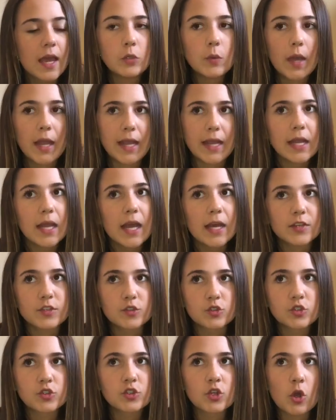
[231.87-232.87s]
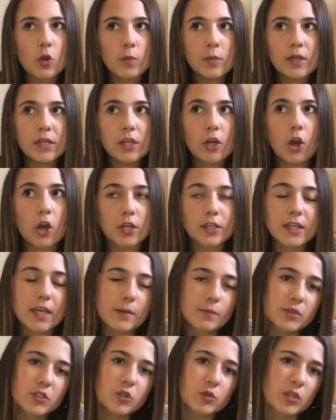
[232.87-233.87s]
UA has so many
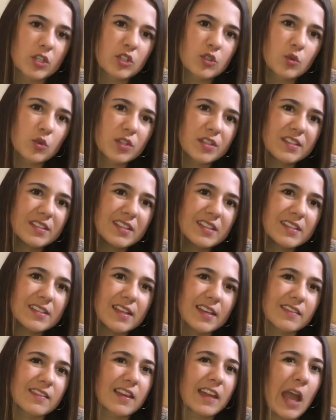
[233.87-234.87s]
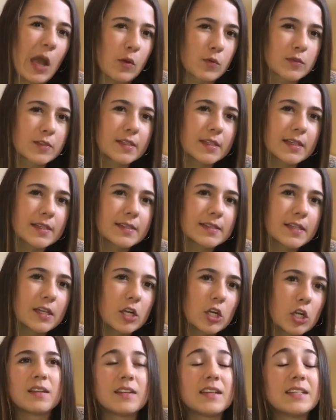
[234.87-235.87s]
on-campus resources like the counseling center.